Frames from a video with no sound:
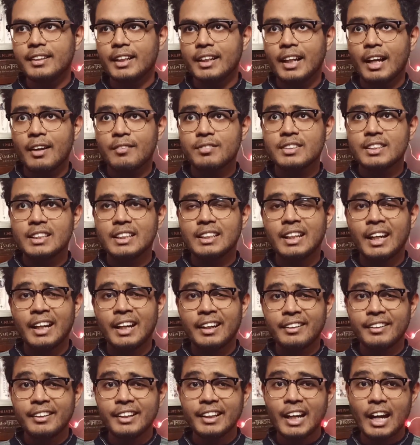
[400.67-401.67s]
Then I've seen
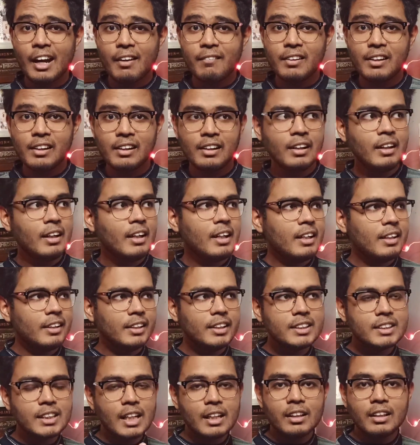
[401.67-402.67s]
Henry Cavill
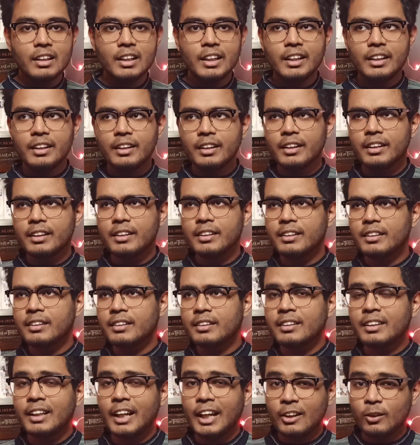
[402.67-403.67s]
recently
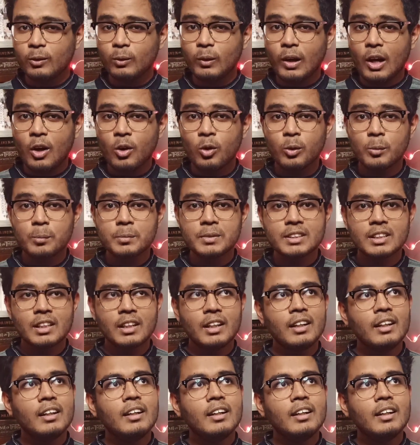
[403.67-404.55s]
in Enola Holmes,